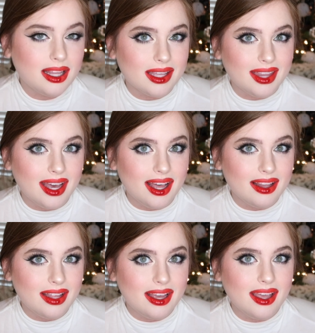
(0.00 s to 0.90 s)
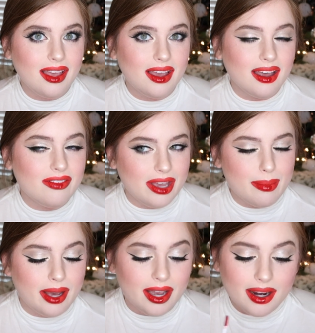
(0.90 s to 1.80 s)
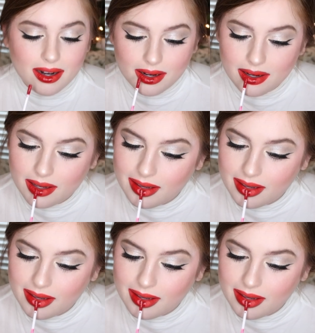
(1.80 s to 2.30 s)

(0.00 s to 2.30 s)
look at that I look like a vampire